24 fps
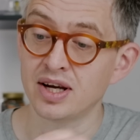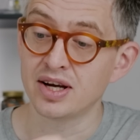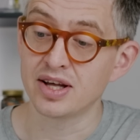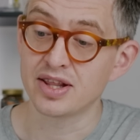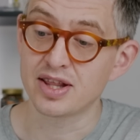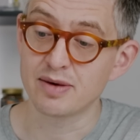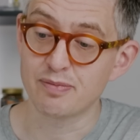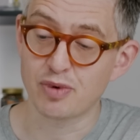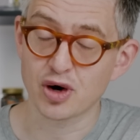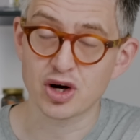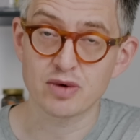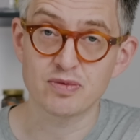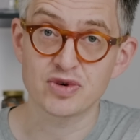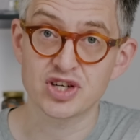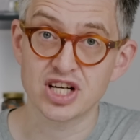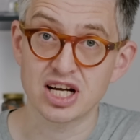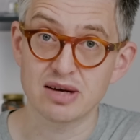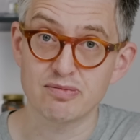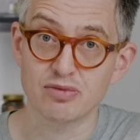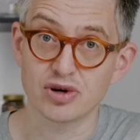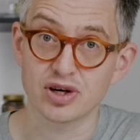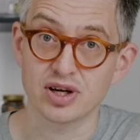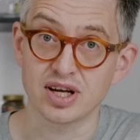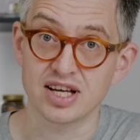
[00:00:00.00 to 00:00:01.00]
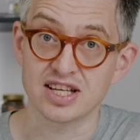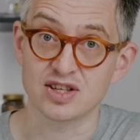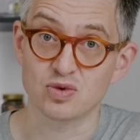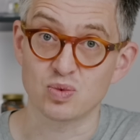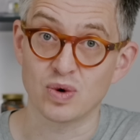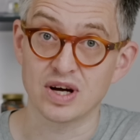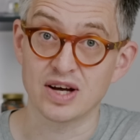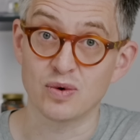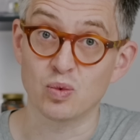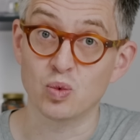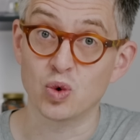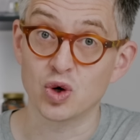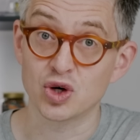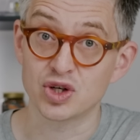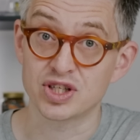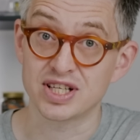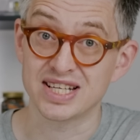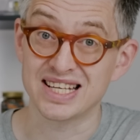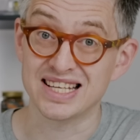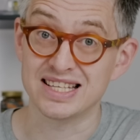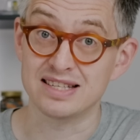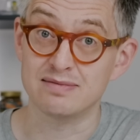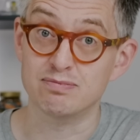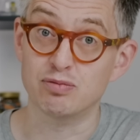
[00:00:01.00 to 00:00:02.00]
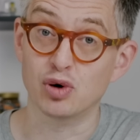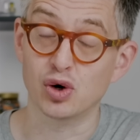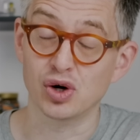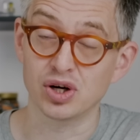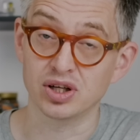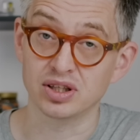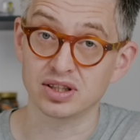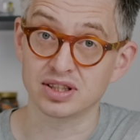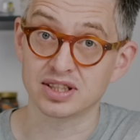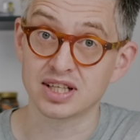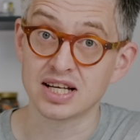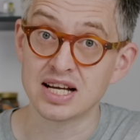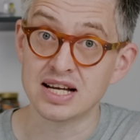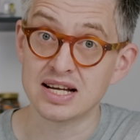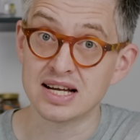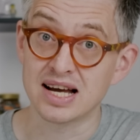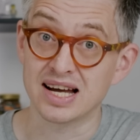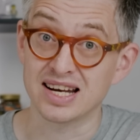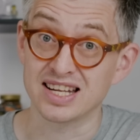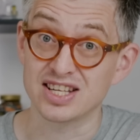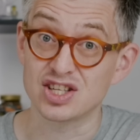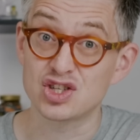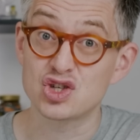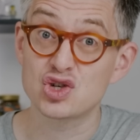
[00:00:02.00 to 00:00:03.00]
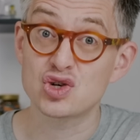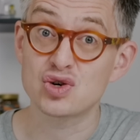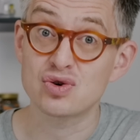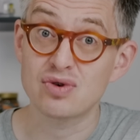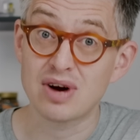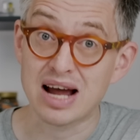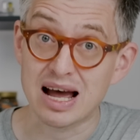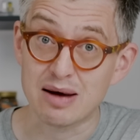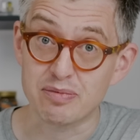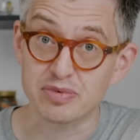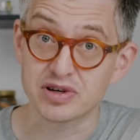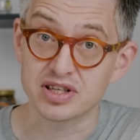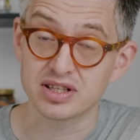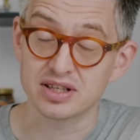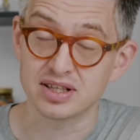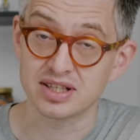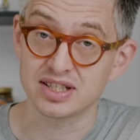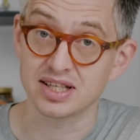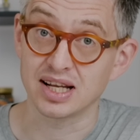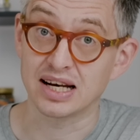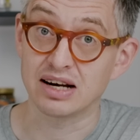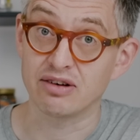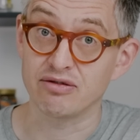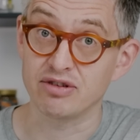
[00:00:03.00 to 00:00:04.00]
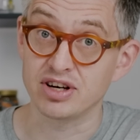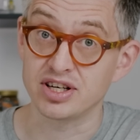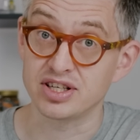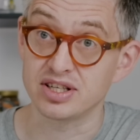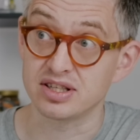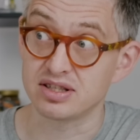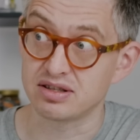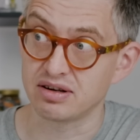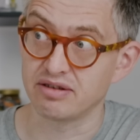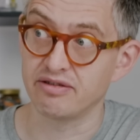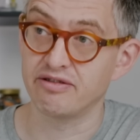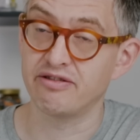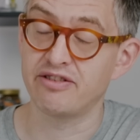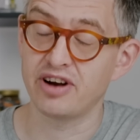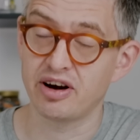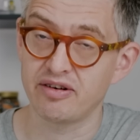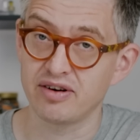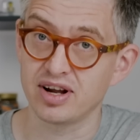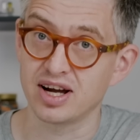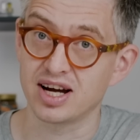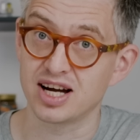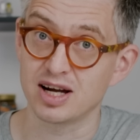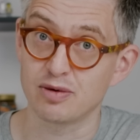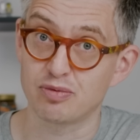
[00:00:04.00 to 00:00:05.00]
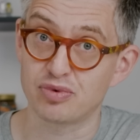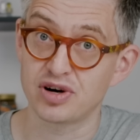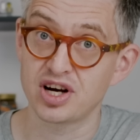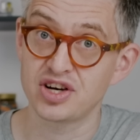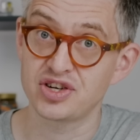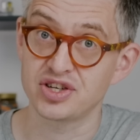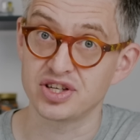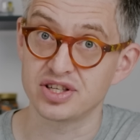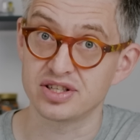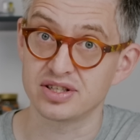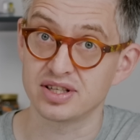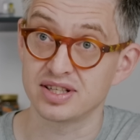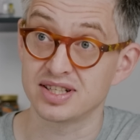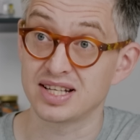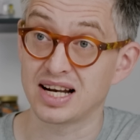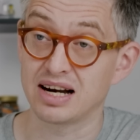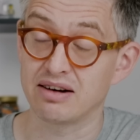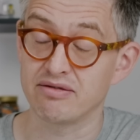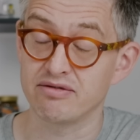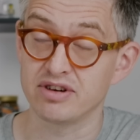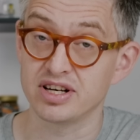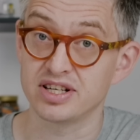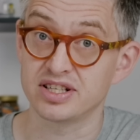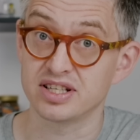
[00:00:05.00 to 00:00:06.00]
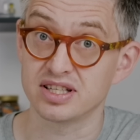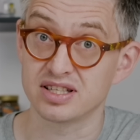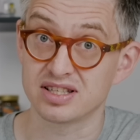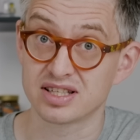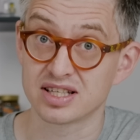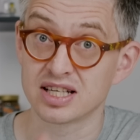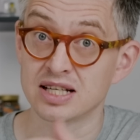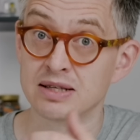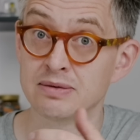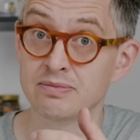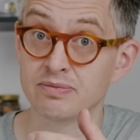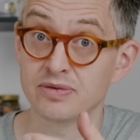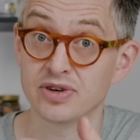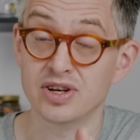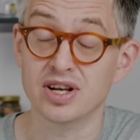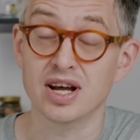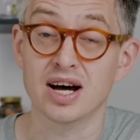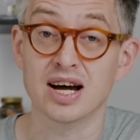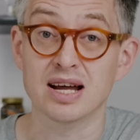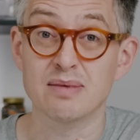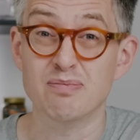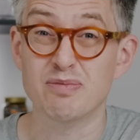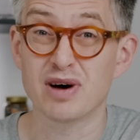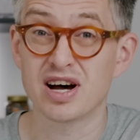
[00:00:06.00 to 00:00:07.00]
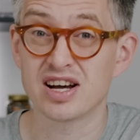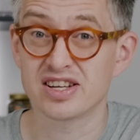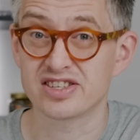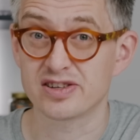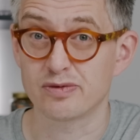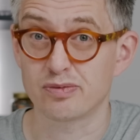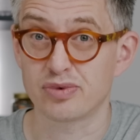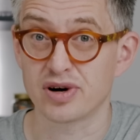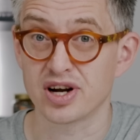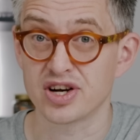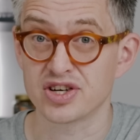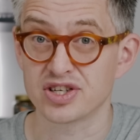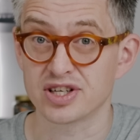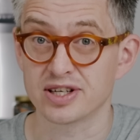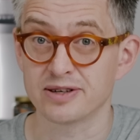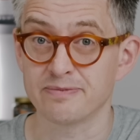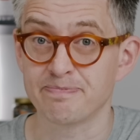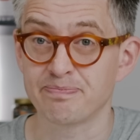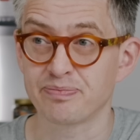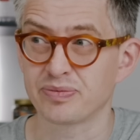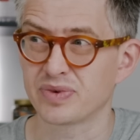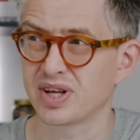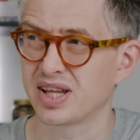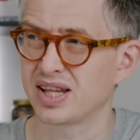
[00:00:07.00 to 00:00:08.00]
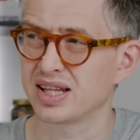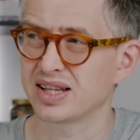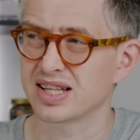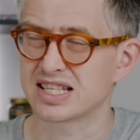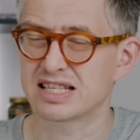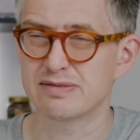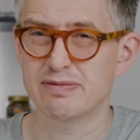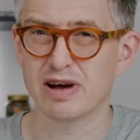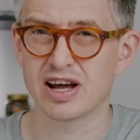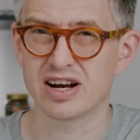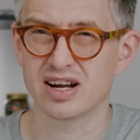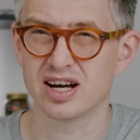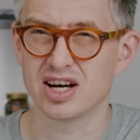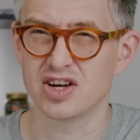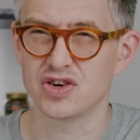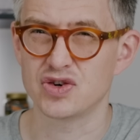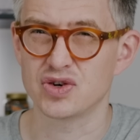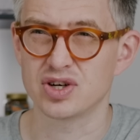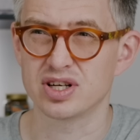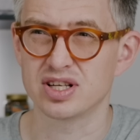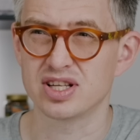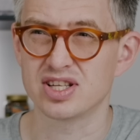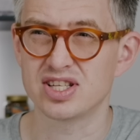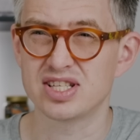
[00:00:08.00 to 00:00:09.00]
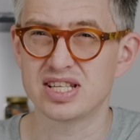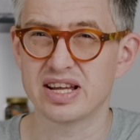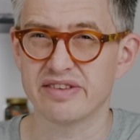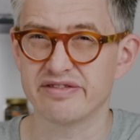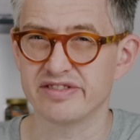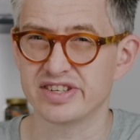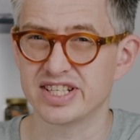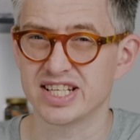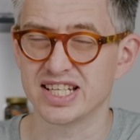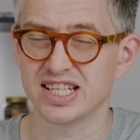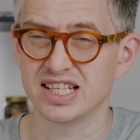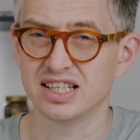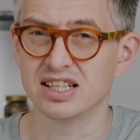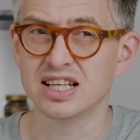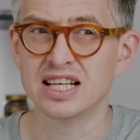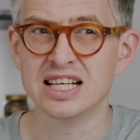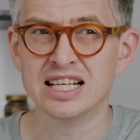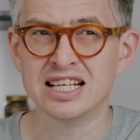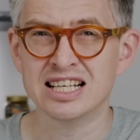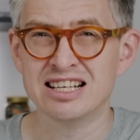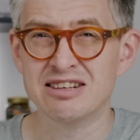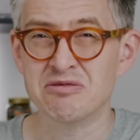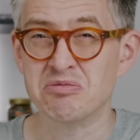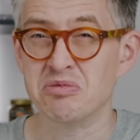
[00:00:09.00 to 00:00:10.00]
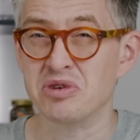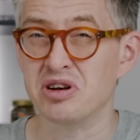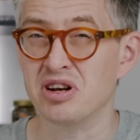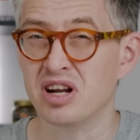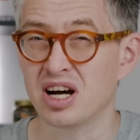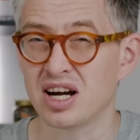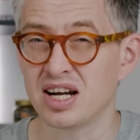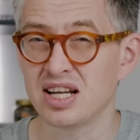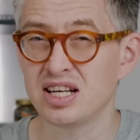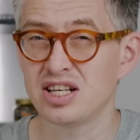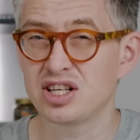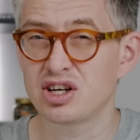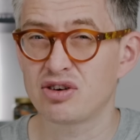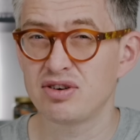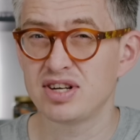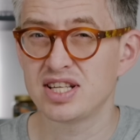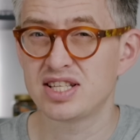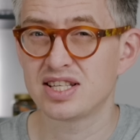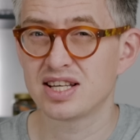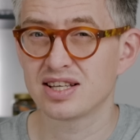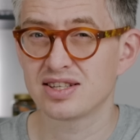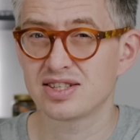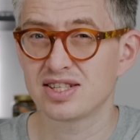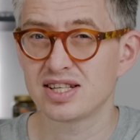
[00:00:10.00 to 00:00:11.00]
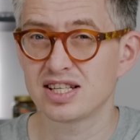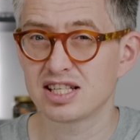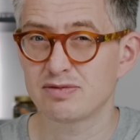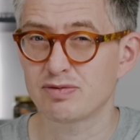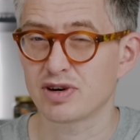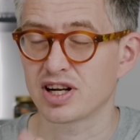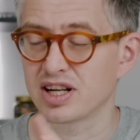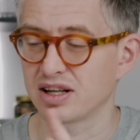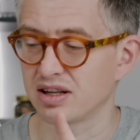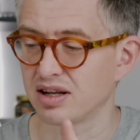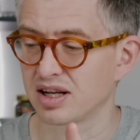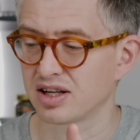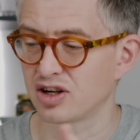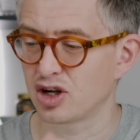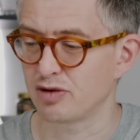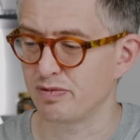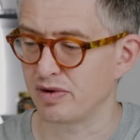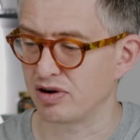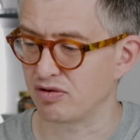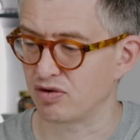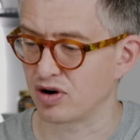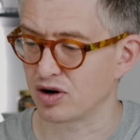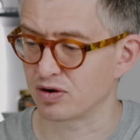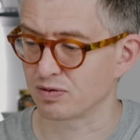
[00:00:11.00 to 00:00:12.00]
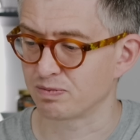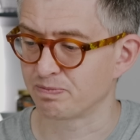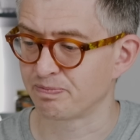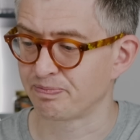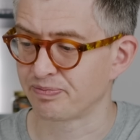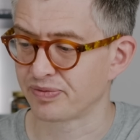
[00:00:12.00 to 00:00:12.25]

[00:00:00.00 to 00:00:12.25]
The bottom chamber is where water is boiled and it's trapped until it reaches very high pressures, until it reaches 9 bars of pressure. I think that's about 179 degrees Celsius, but I could be wrong.